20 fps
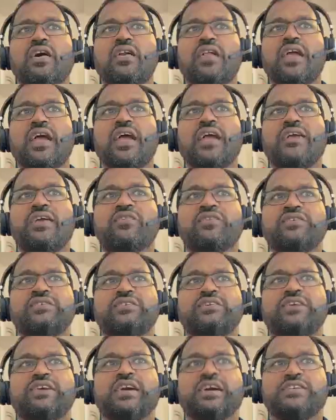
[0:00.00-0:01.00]
on
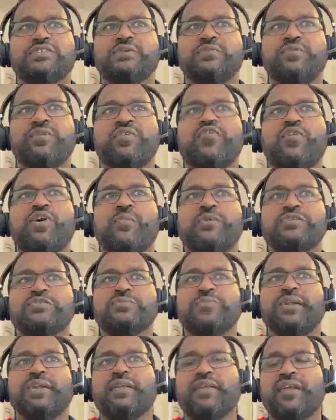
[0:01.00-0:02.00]
accuracy as a
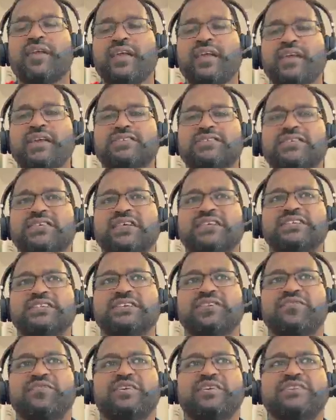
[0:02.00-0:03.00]
performance metric is
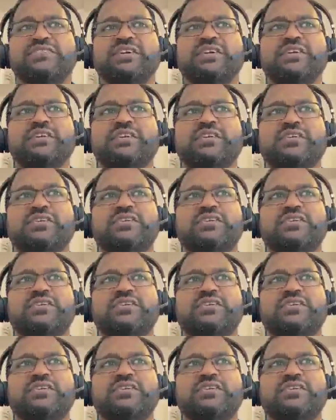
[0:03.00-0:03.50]
insufficient.